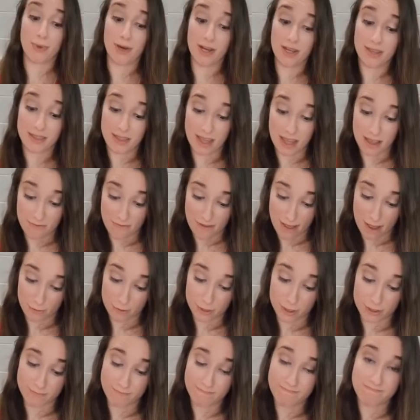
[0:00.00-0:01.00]
But they
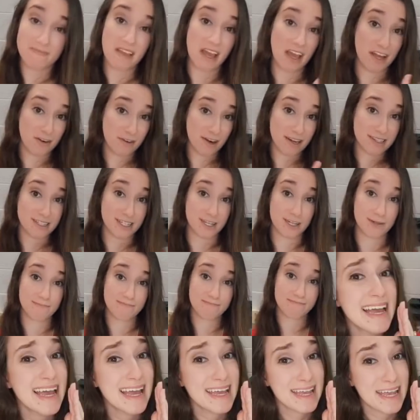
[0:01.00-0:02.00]
found him and arrested him.
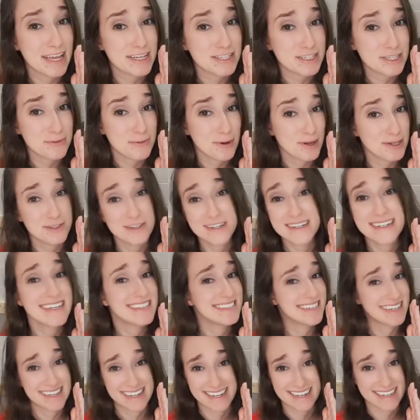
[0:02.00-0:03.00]
In case you're wondering,
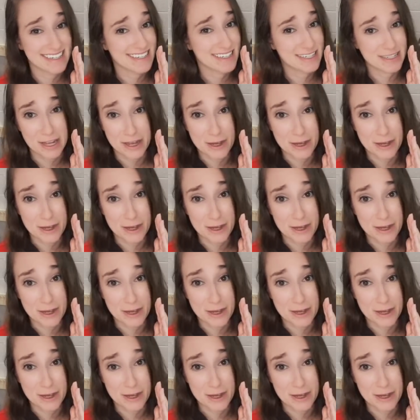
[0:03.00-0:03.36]
he didn't get into